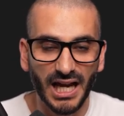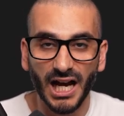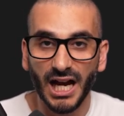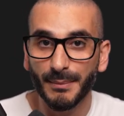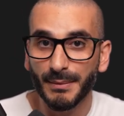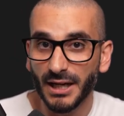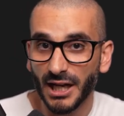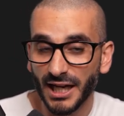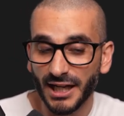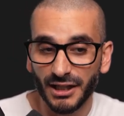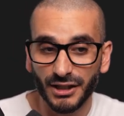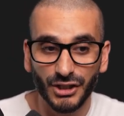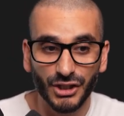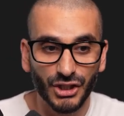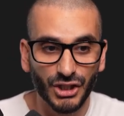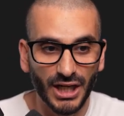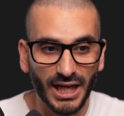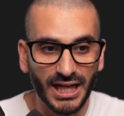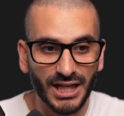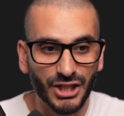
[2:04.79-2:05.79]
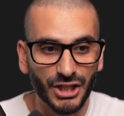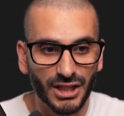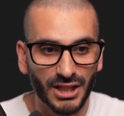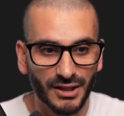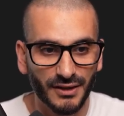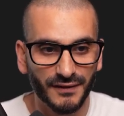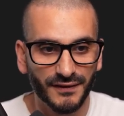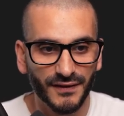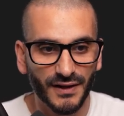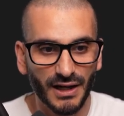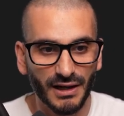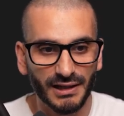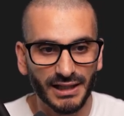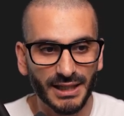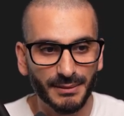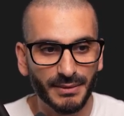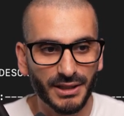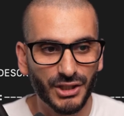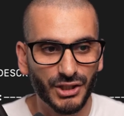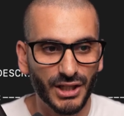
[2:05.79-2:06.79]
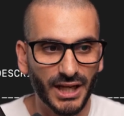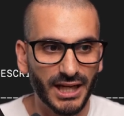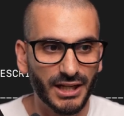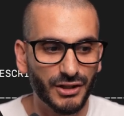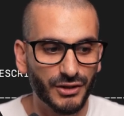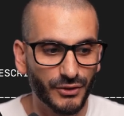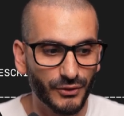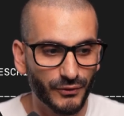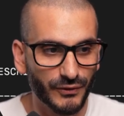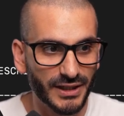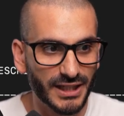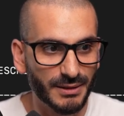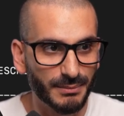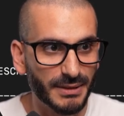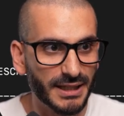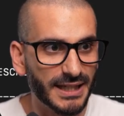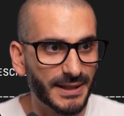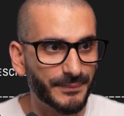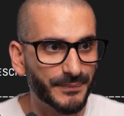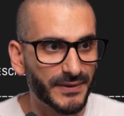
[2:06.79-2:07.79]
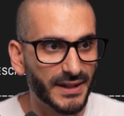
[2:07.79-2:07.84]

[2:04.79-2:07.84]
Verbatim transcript: I mean, I could change another file. Let me change the readme,